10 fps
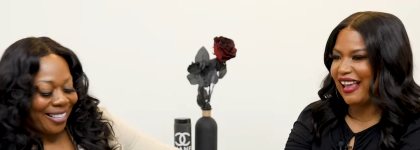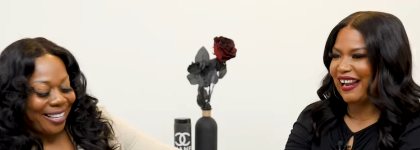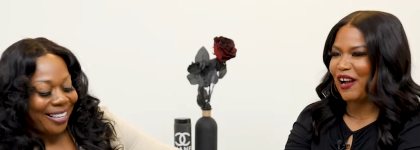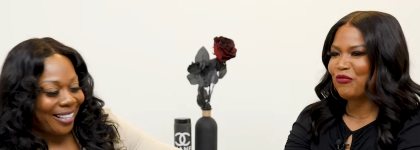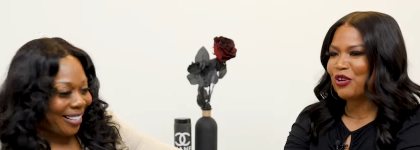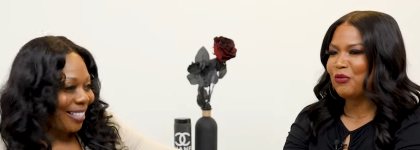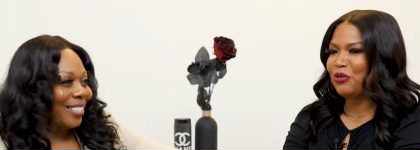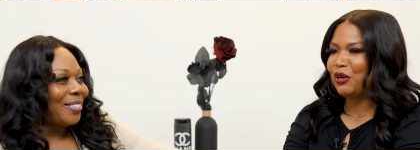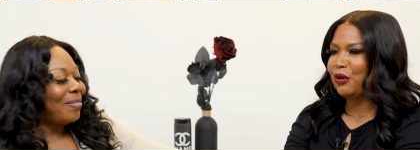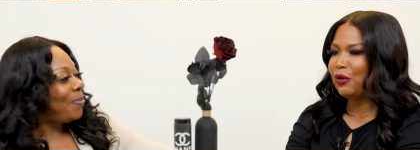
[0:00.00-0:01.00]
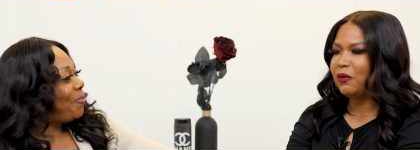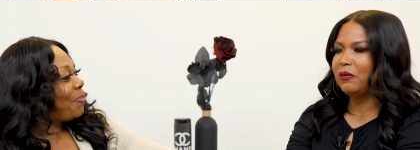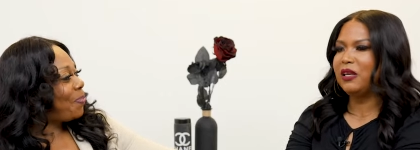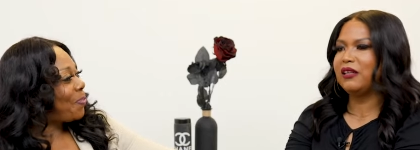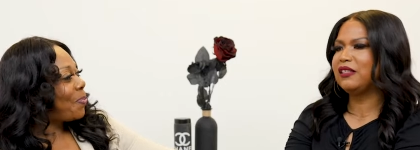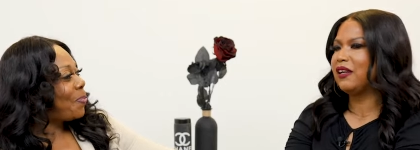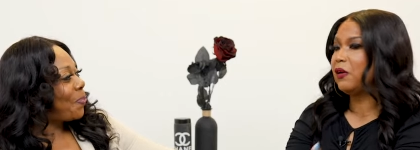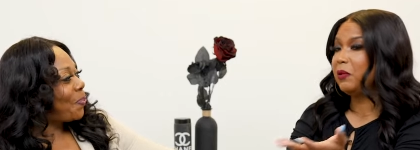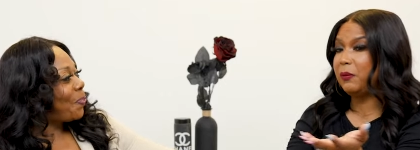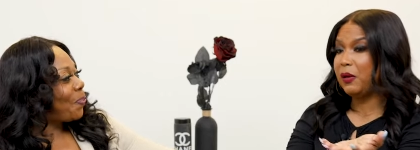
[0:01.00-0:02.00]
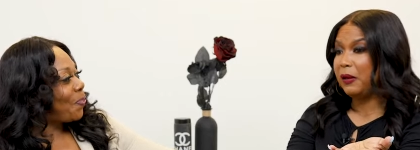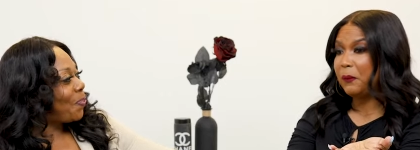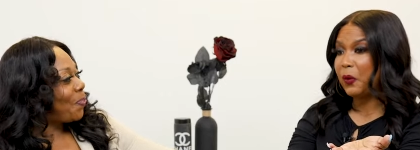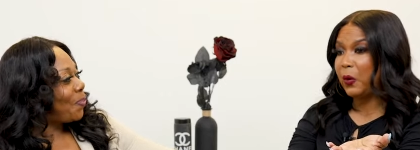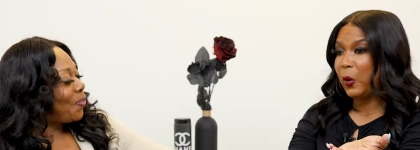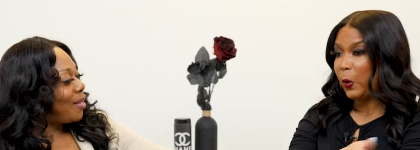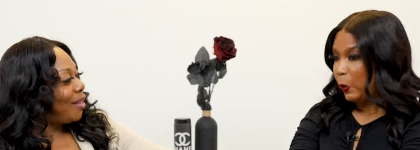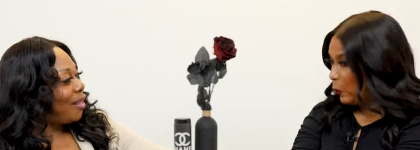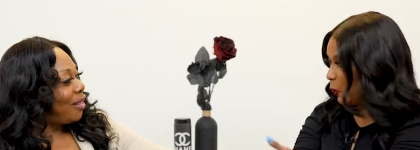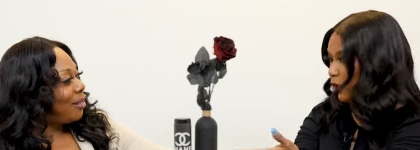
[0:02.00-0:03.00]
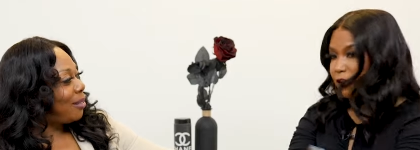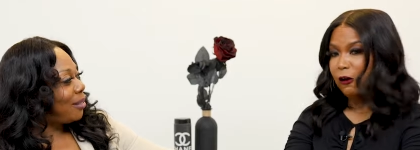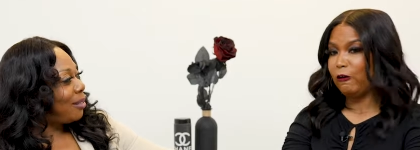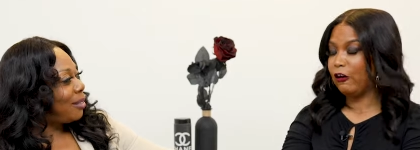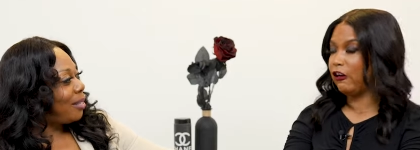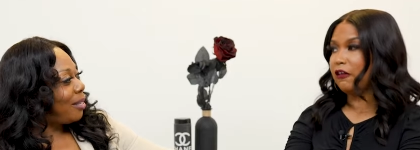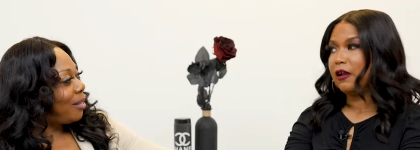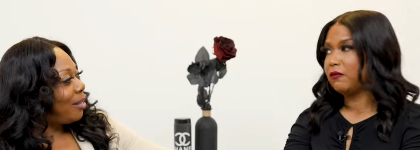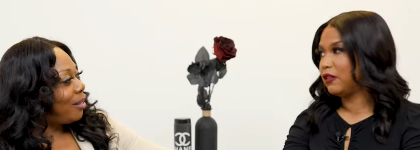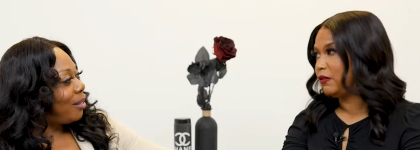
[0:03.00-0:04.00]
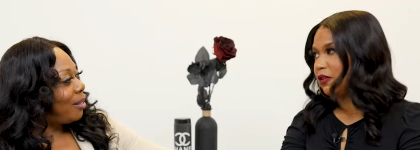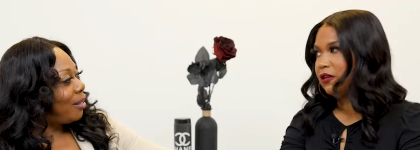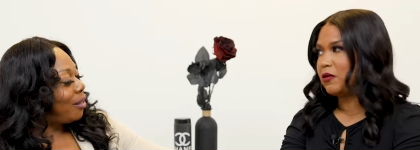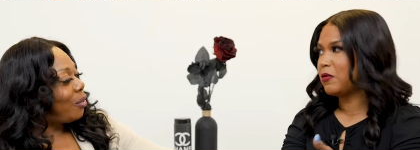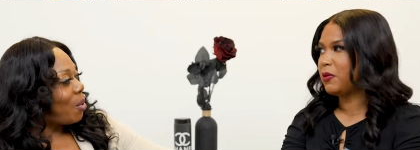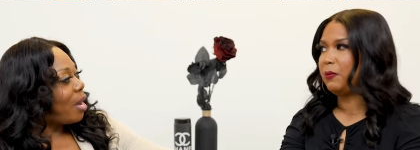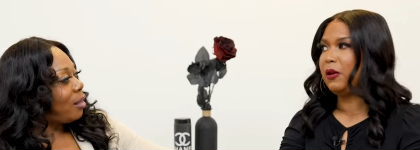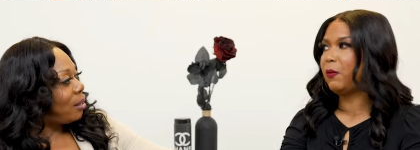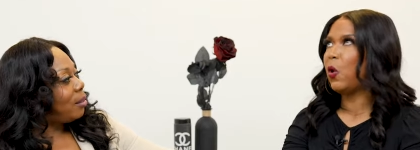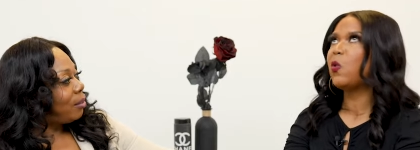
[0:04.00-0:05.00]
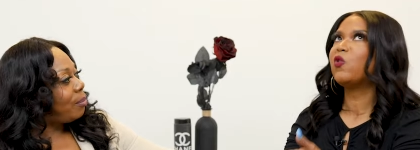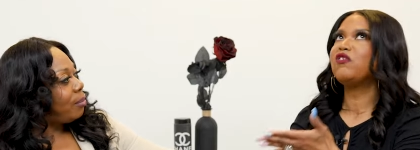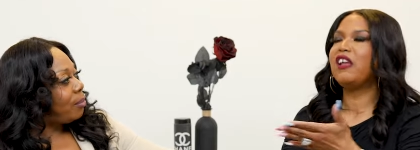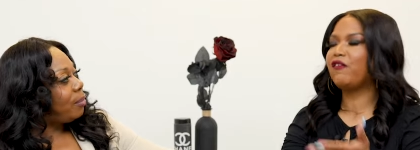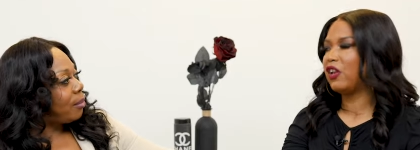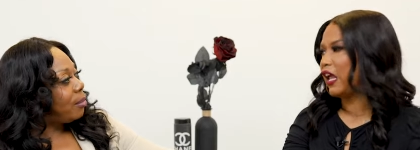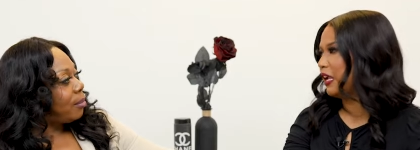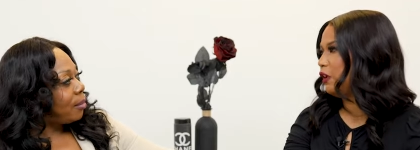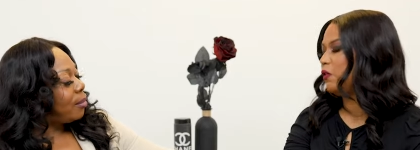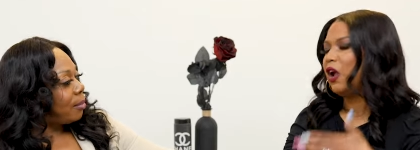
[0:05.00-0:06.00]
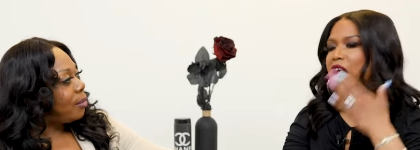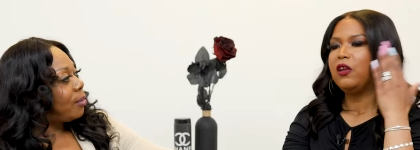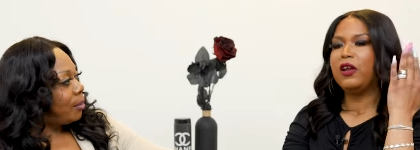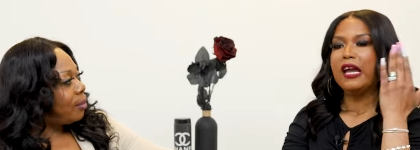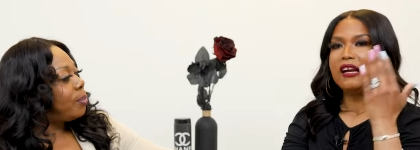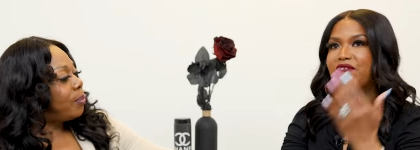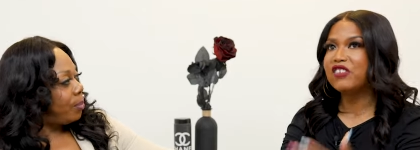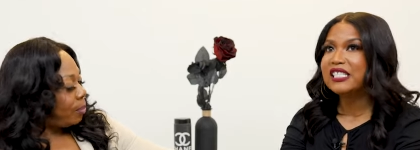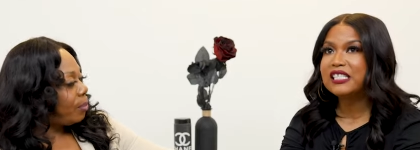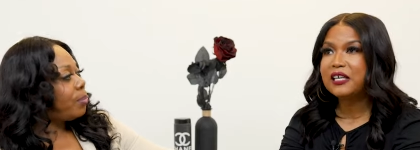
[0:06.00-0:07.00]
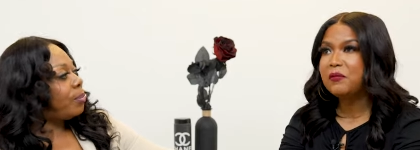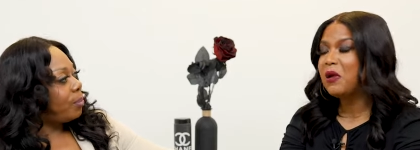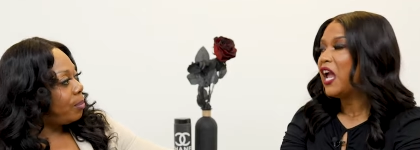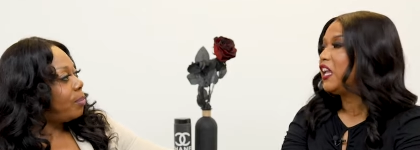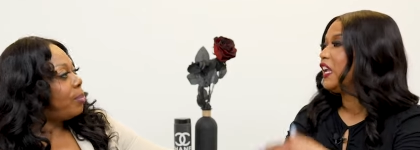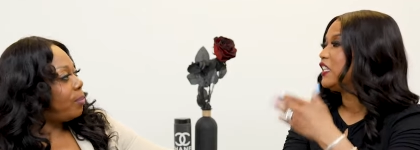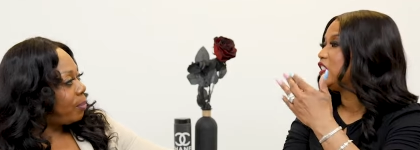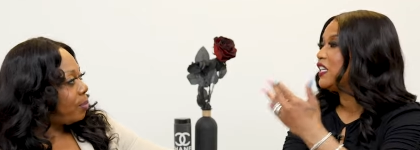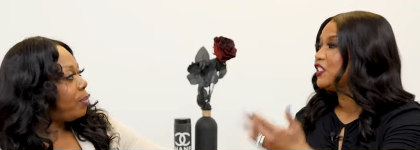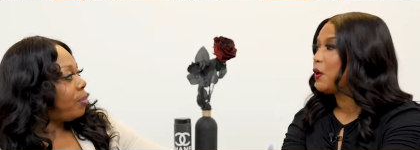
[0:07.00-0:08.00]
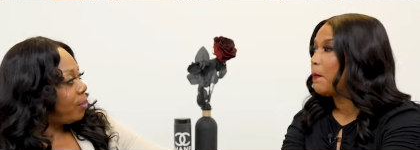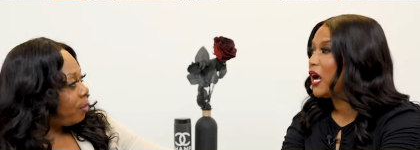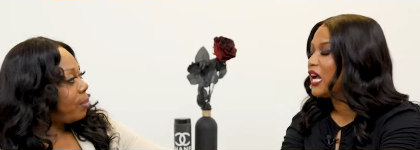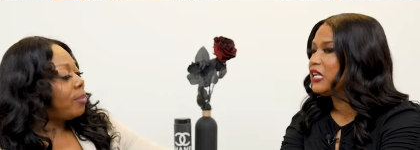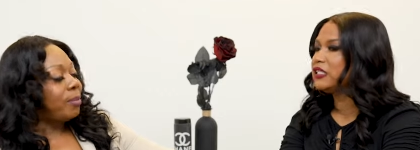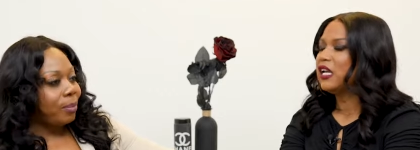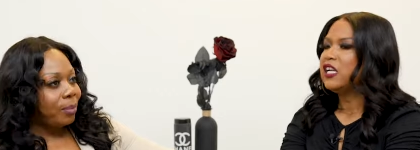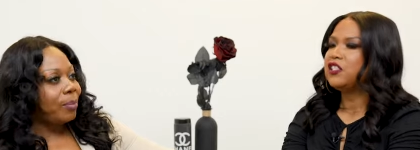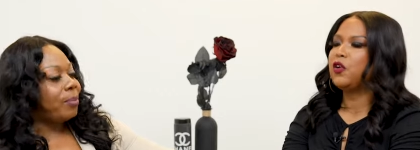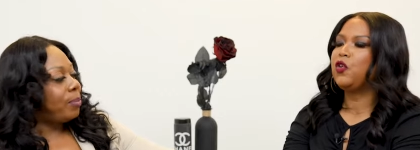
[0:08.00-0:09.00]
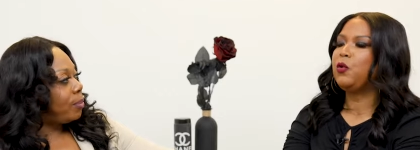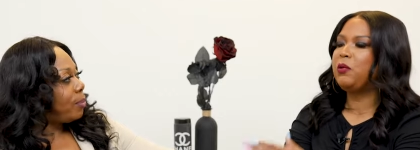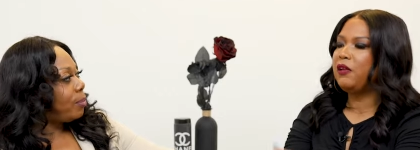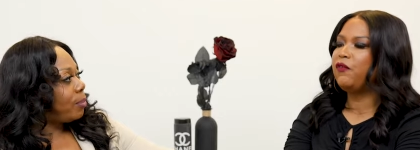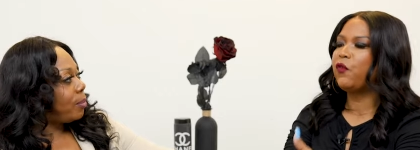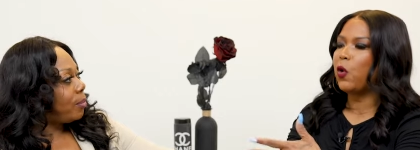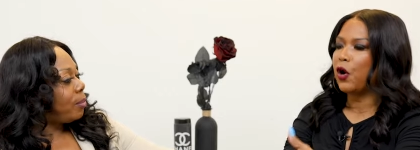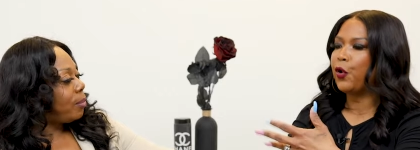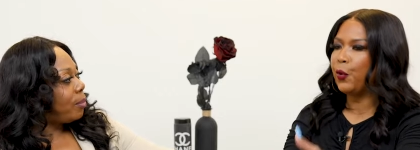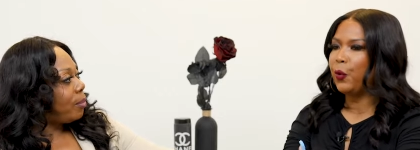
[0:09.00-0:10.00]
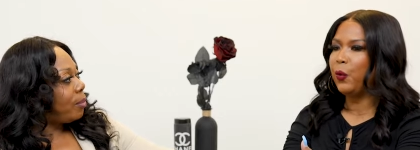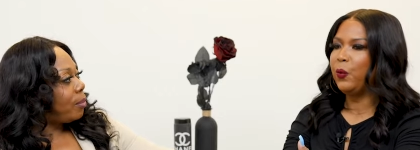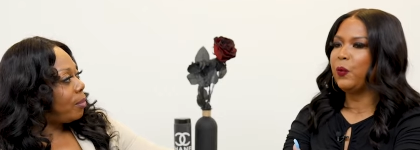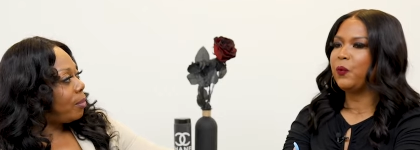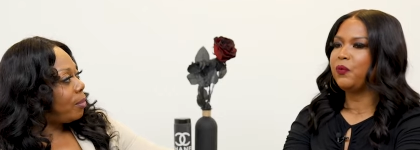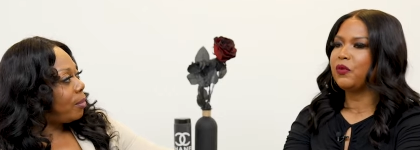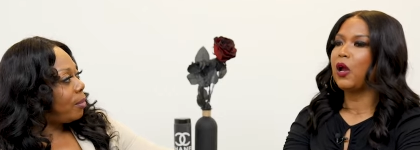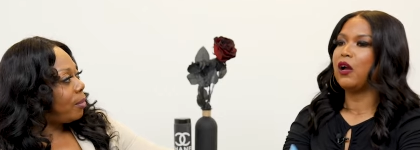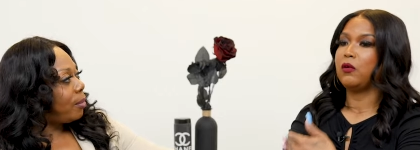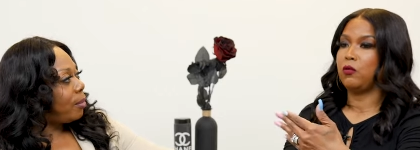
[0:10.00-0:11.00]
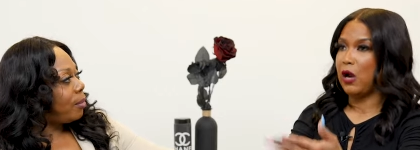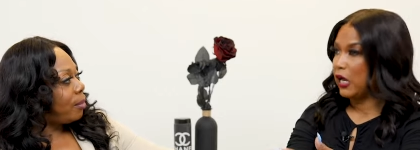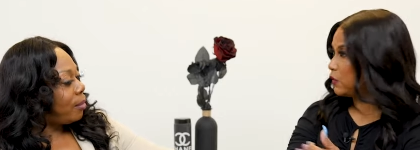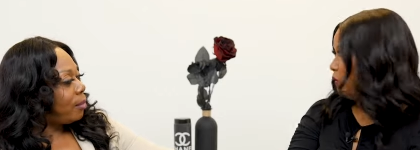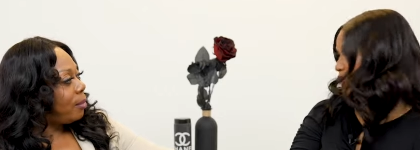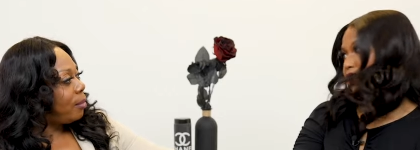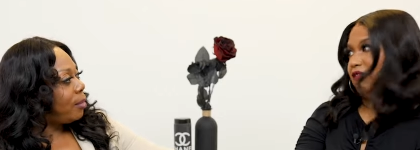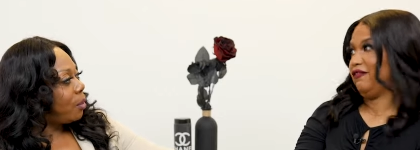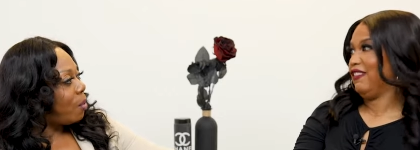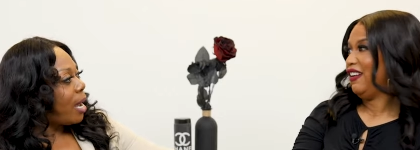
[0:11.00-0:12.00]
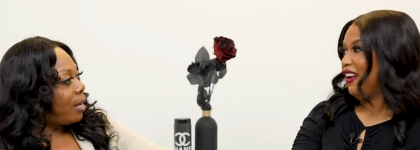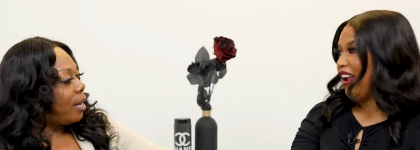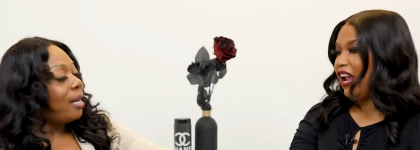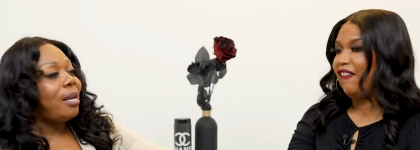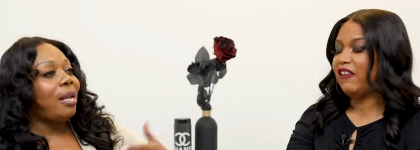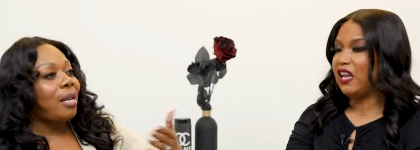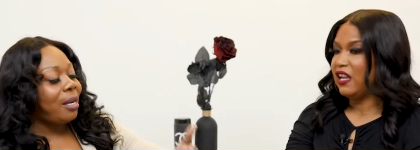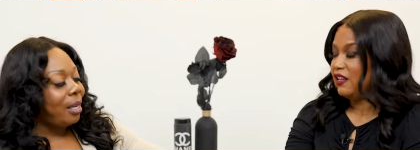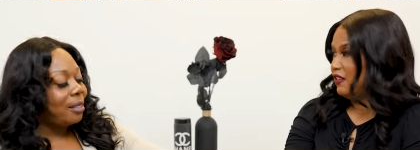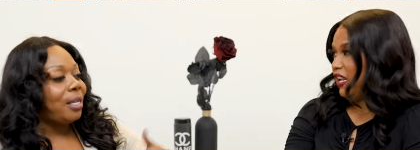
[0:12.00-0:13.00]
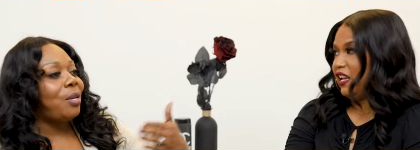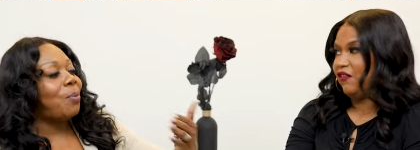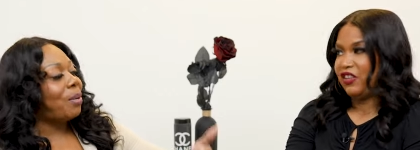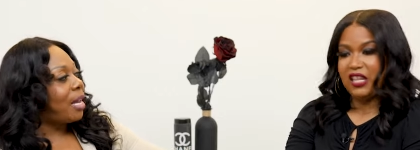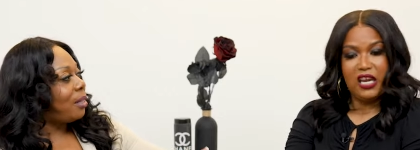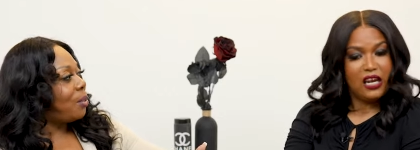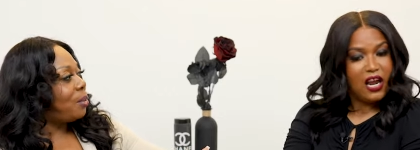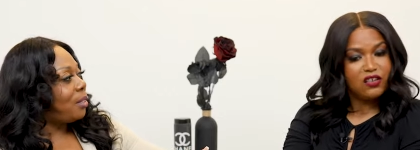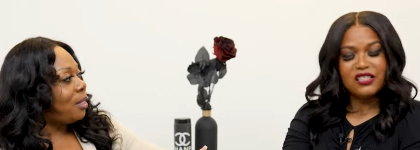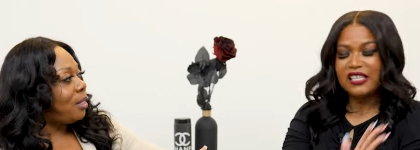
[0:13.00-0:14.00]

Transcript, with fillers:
Speaker 1: that I'm going to be cool with me. There'll be people who who are great with you, and there will be right. people who will never like you. You can't convince them. Mm -hmm. You can't mm-hmm. change their minds. Mm -hmm. So mm-hmm. you be for who rocks with you, right? And, and, and then and, and everything else,